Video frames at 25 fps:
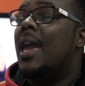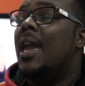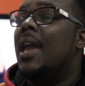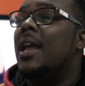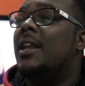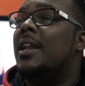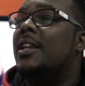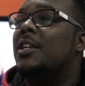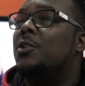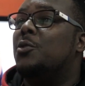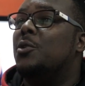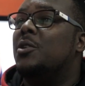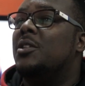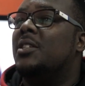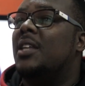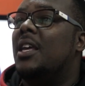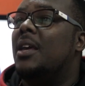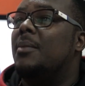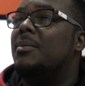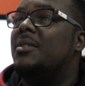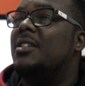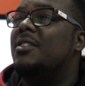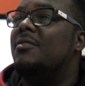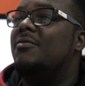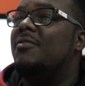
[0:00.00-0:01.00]
and it was
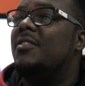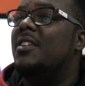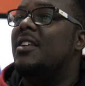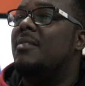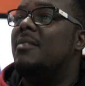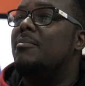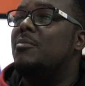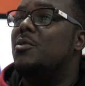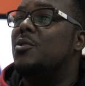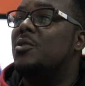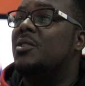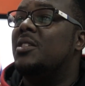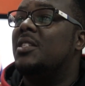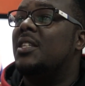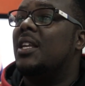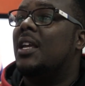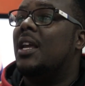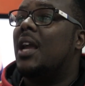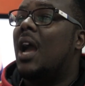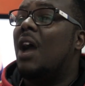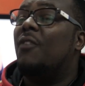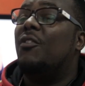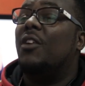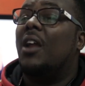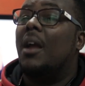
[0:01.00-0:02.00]
MTV
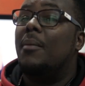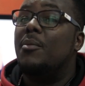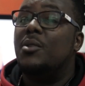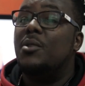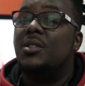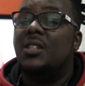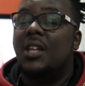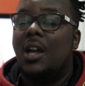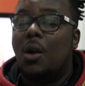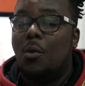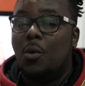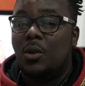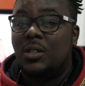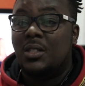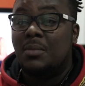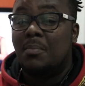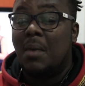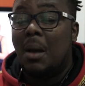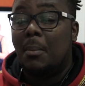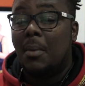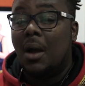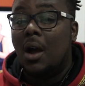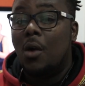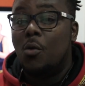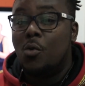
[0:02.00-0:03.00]
Music, Africa Music Awards,
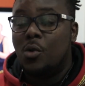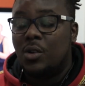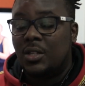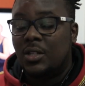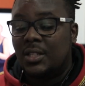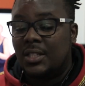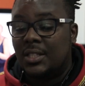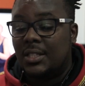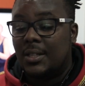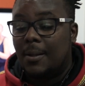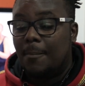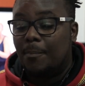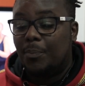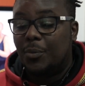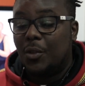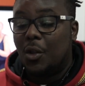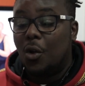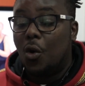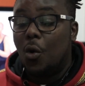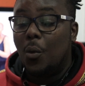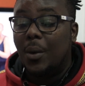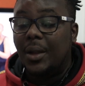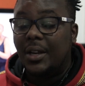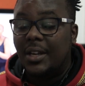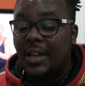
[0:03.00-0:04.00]
Mama Awards
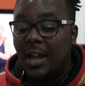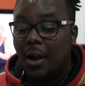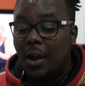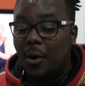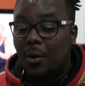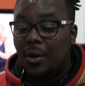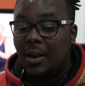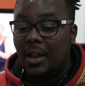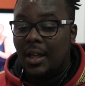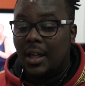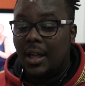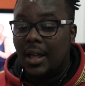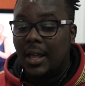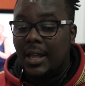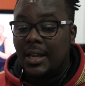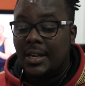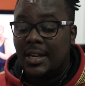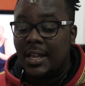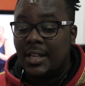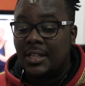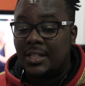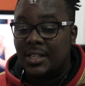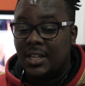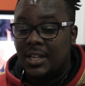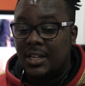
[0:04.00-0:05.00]
going down in
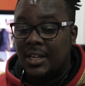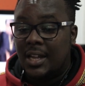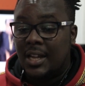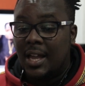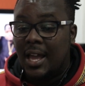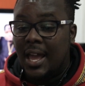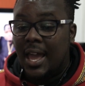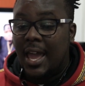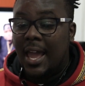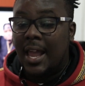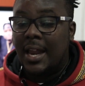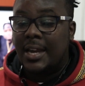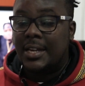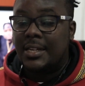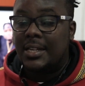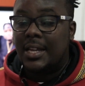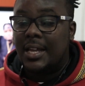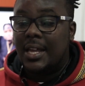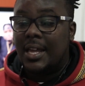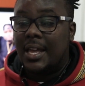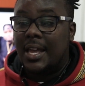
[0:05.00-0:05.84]
Nigeria. And